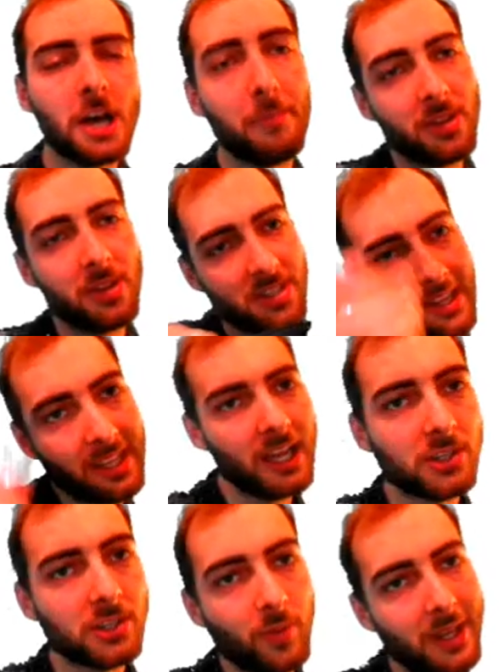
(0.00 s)
But there's nothing
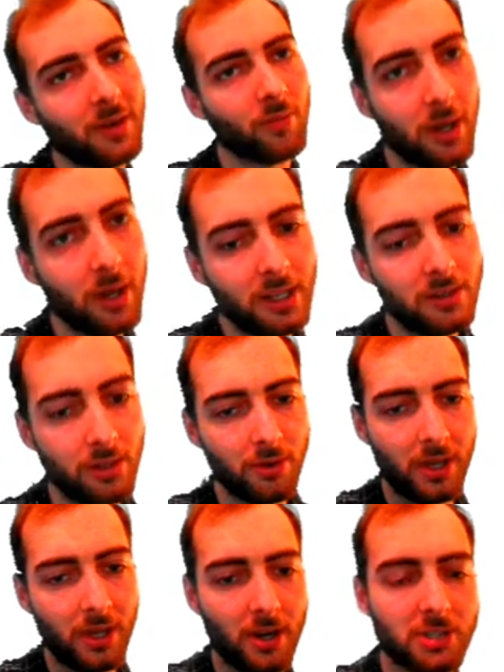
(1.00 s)
else we can really do
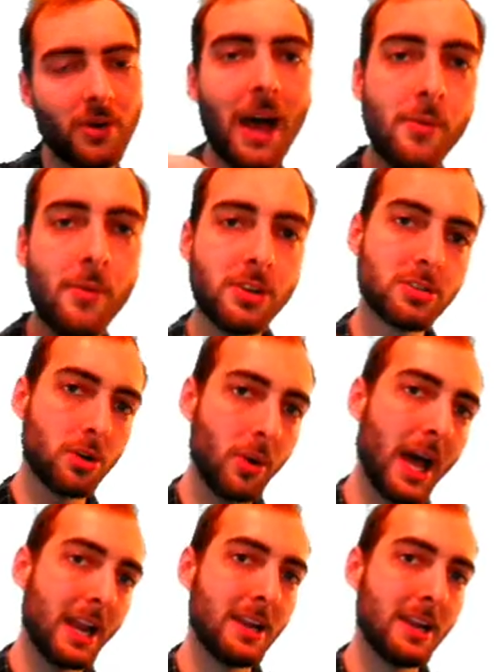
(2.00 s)
here. So I would just go
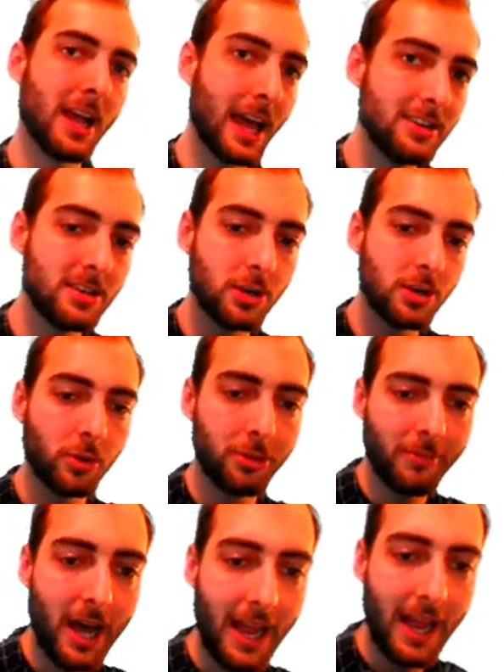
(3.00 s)
ahead and deal with
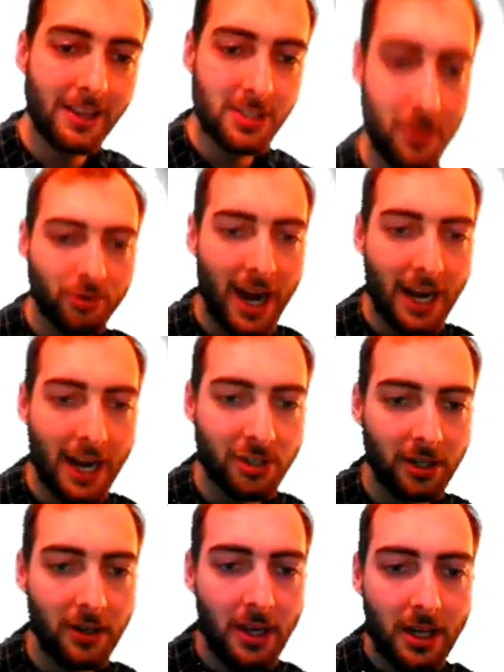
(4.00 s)
my
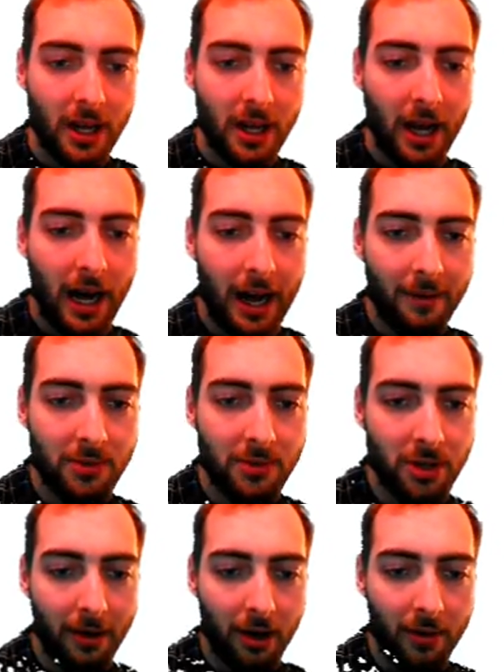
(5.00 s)
subtraction. So I'm
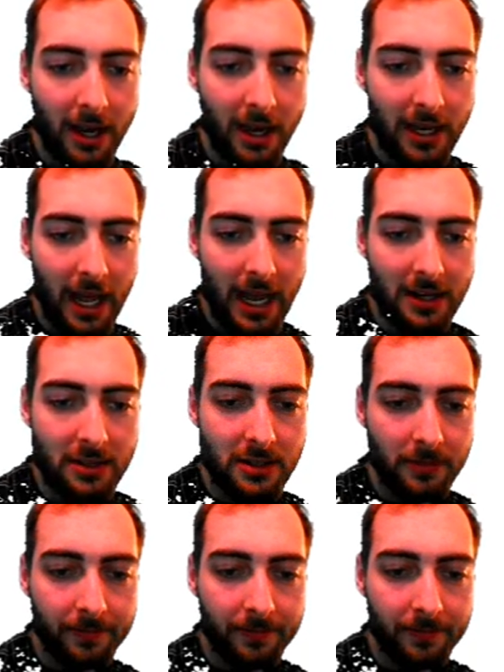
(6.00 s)
going to write 8.